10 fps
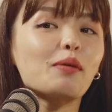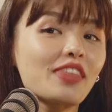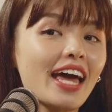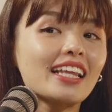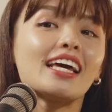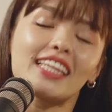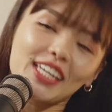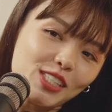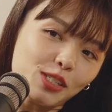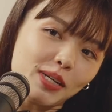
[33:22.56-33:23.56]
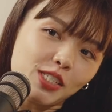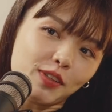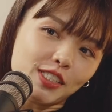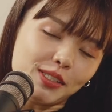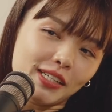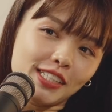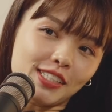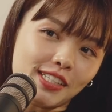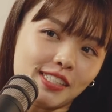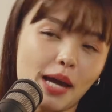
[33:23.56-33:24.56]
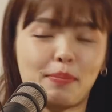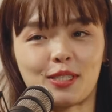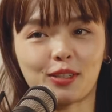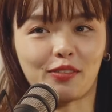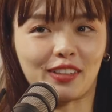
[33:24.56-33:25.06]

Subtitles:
with that, thank you so much for tuning in to this episode of